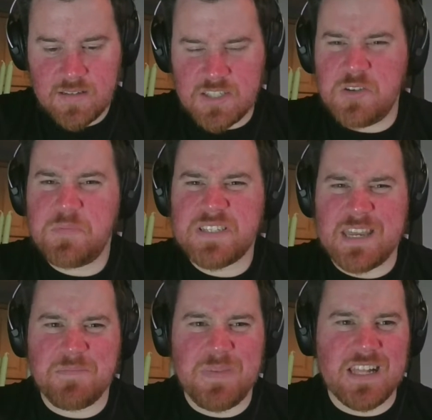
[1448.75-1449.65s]

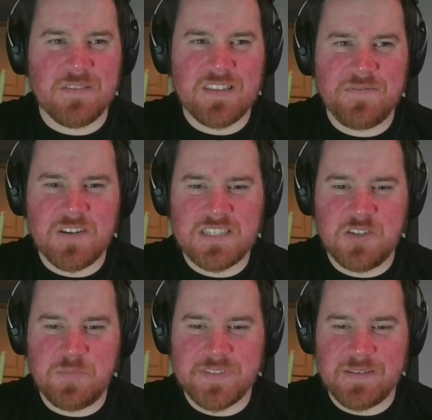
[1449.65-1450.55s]
2% milk. What the fuck is
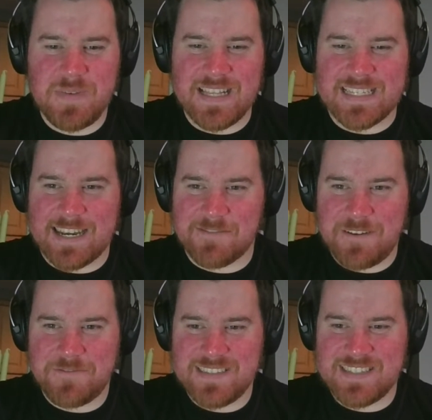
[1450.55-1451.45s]
2% milk? Is that a
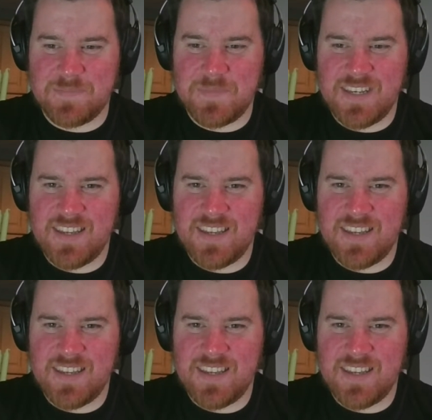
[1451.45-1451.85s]
reference to something?